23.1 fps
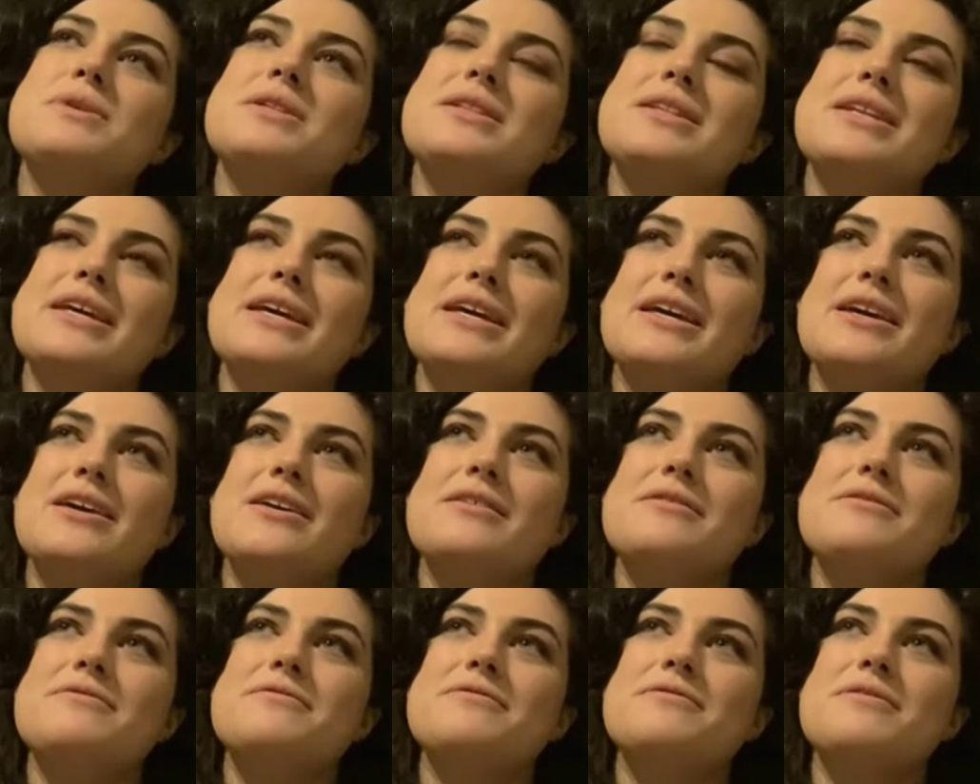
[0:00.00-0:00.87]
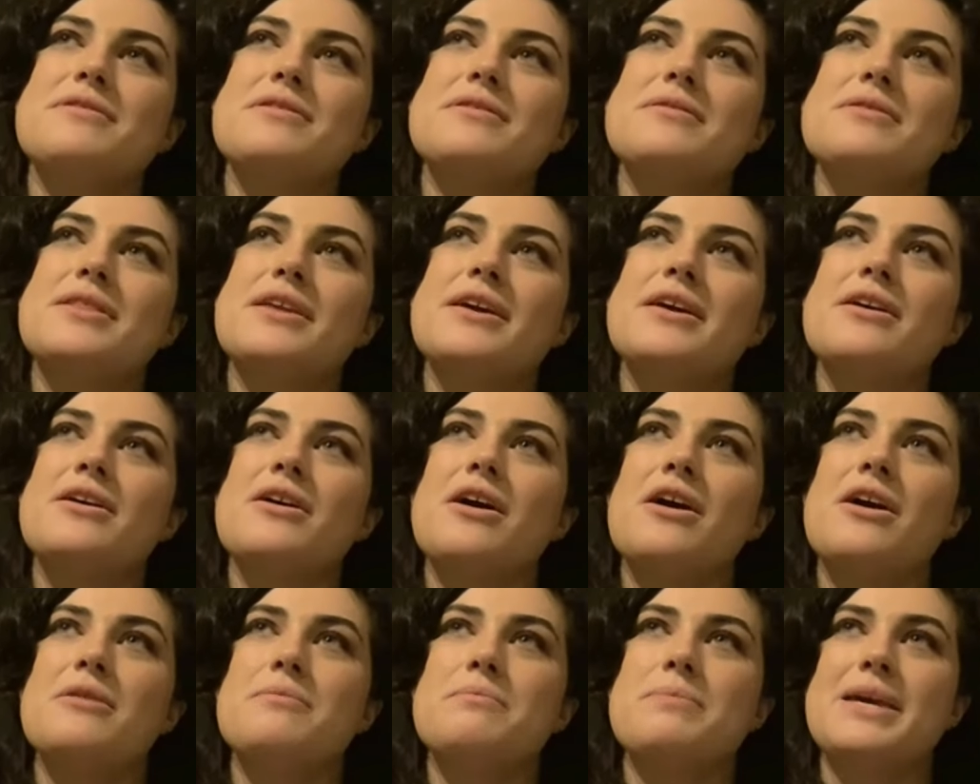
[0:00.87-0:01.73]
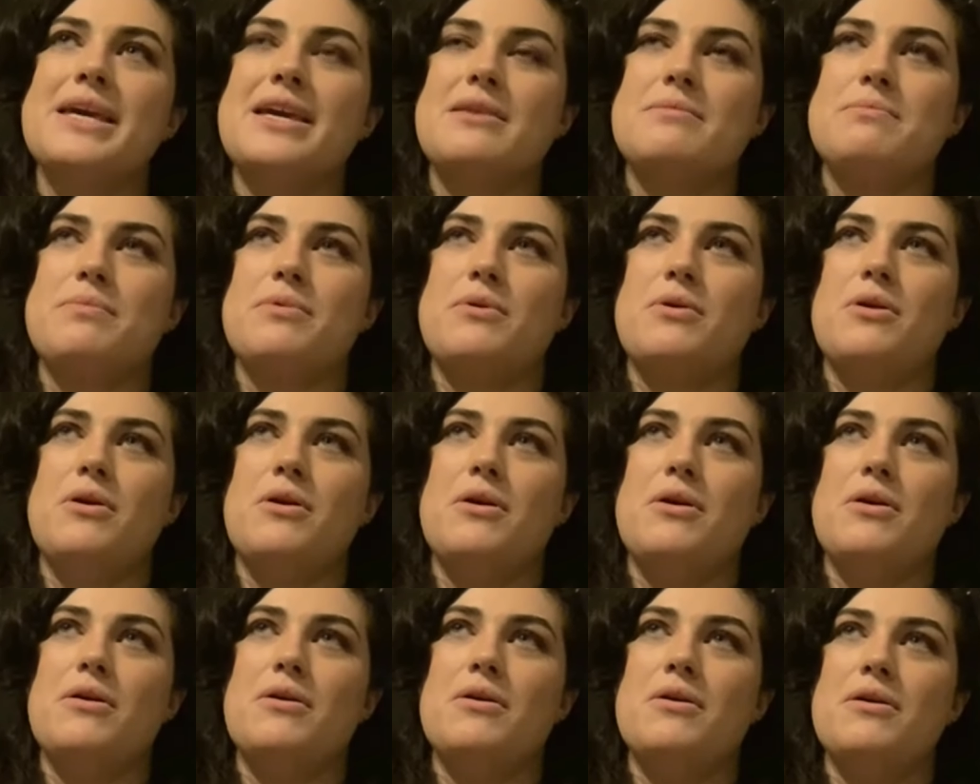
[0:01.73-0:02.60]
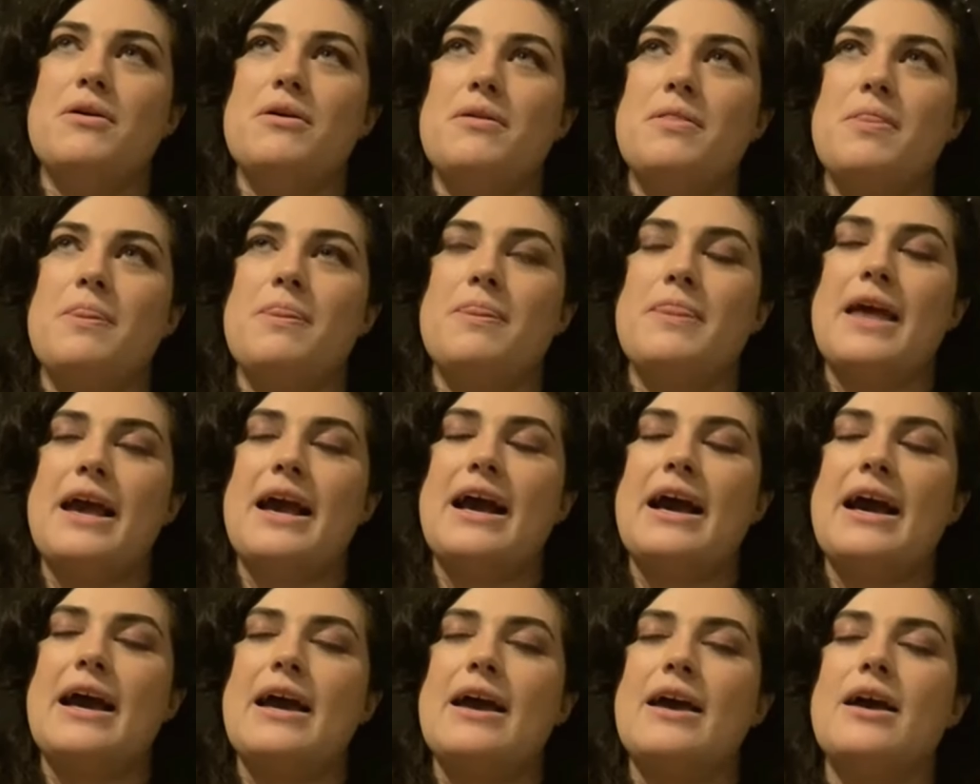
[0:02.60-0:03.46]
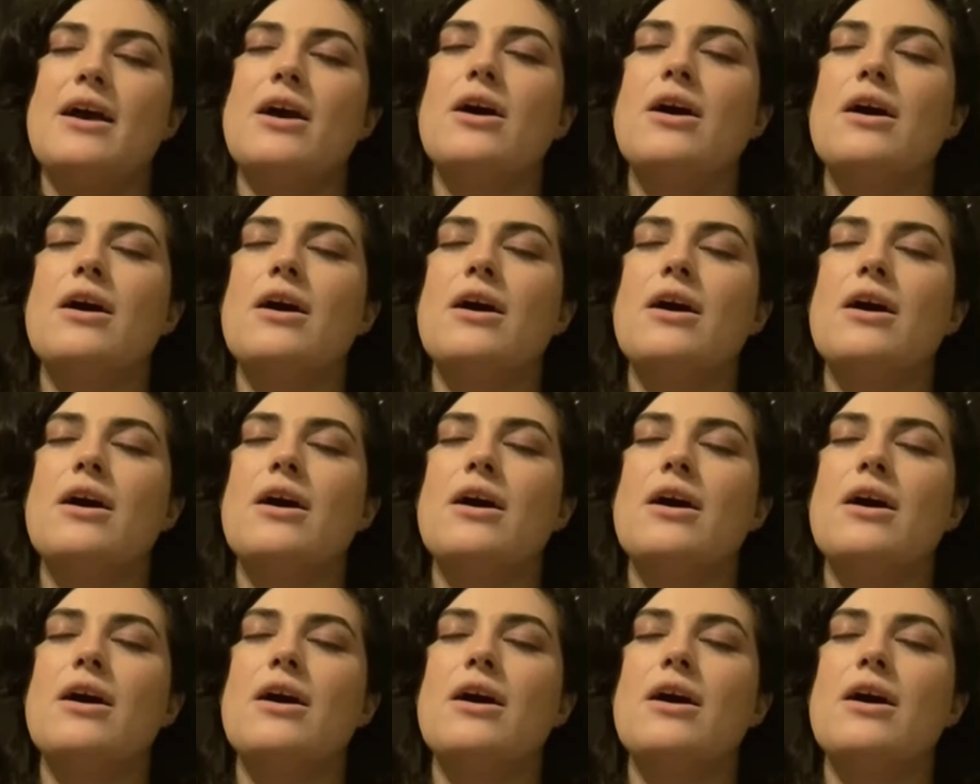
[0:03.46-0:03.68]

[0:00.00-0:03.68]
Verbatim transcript: believe there are people that